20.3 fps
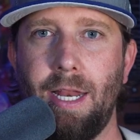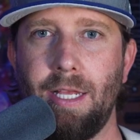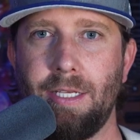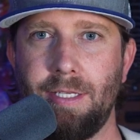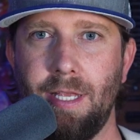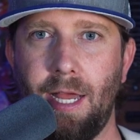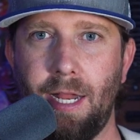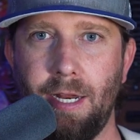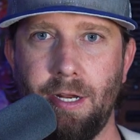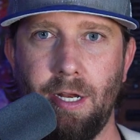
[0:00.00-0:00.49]
And
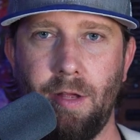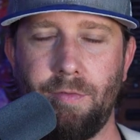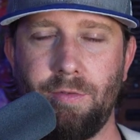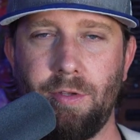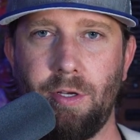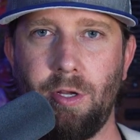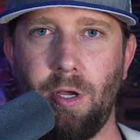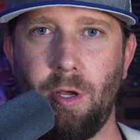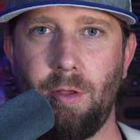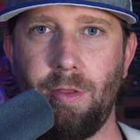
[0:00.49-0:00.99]
it's not enough
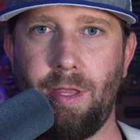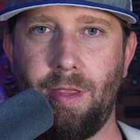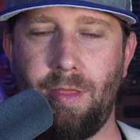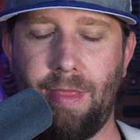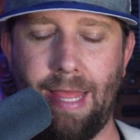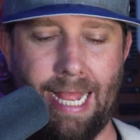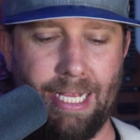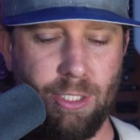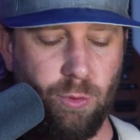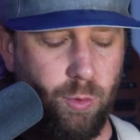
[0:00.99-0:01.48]
to know that
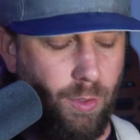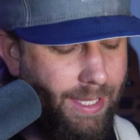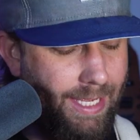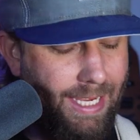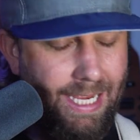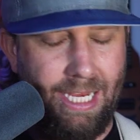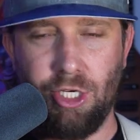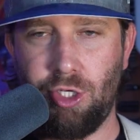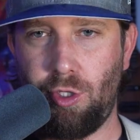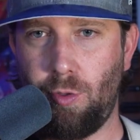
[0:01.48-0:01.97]
that's where
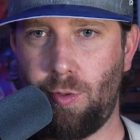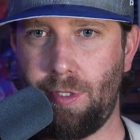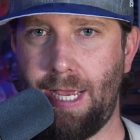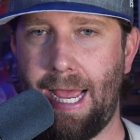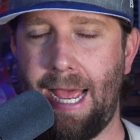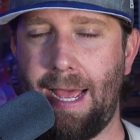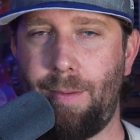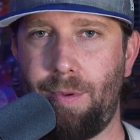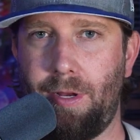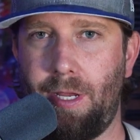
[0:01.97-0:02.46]
the issue is
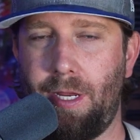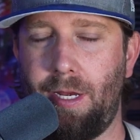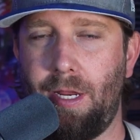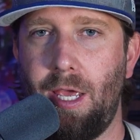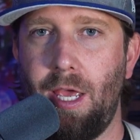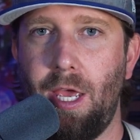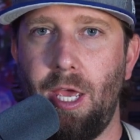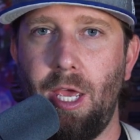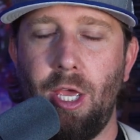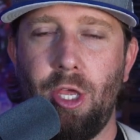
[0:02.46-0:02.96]
happening.
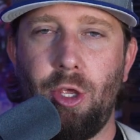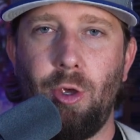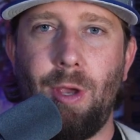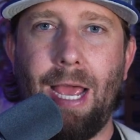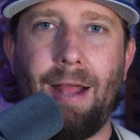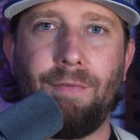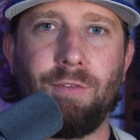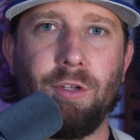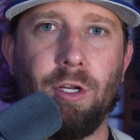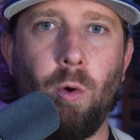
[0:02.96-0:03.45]
You
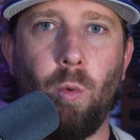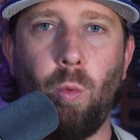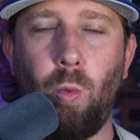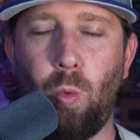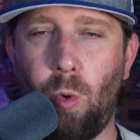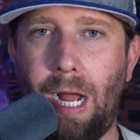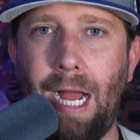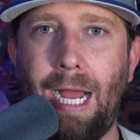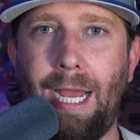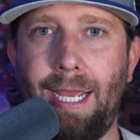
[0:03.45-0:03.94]
have to know
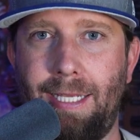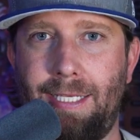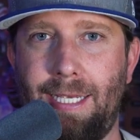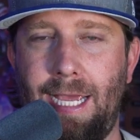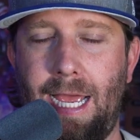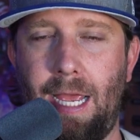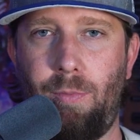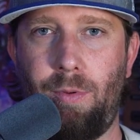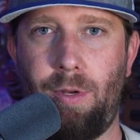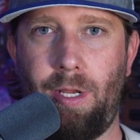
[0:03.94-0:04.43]
why it's
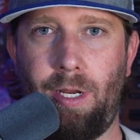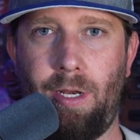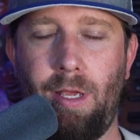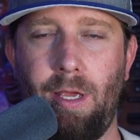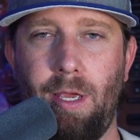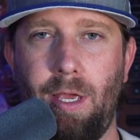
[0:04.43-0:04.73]
happening.